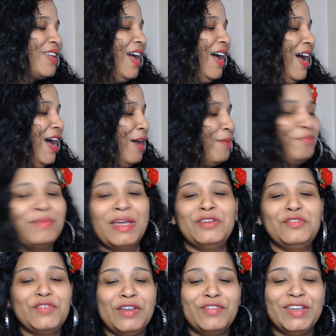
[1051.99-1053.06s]
My
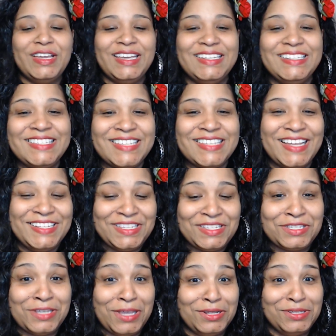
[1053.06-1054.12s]
favorite incense
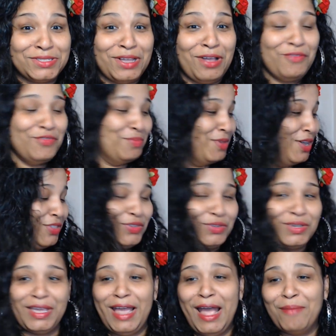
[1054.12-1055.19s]
scents of the month.
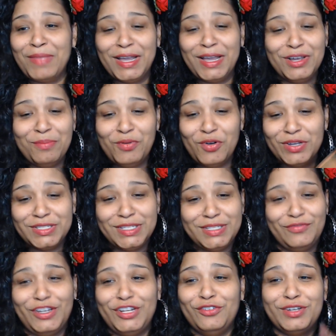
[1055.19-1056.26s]
Okay, I'm not gonna pause this
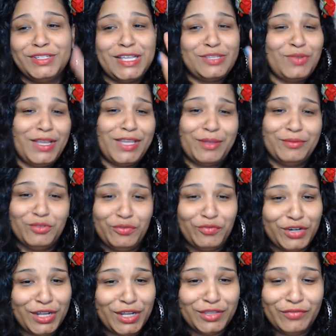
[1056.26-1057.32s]
video because that's what I kept doing for
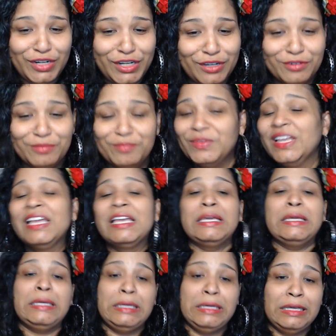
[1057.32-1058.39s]
the other video,
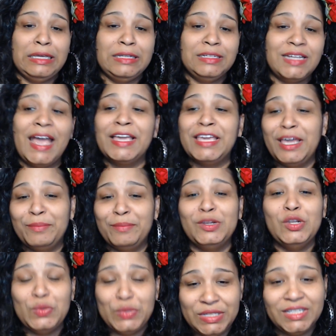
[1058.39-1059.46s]
and I kept
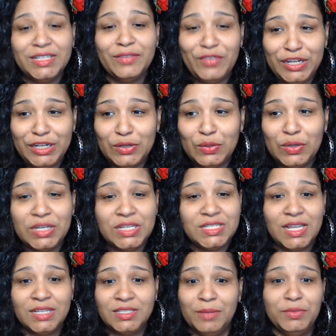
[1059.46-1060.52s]
losing the video because
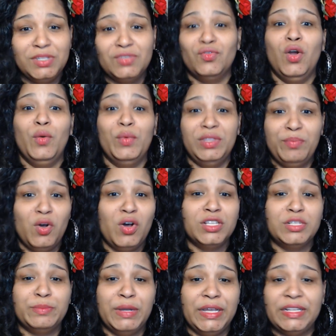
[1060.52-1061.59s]
something's wrong with the
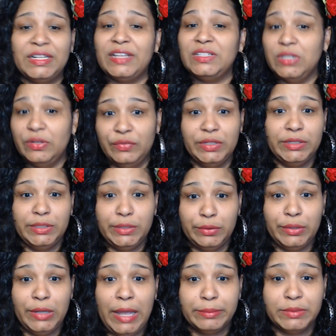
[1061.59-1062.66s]
pause button. I definitely need a
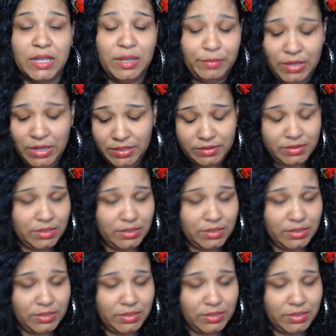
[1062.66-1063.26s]
laptop, guys.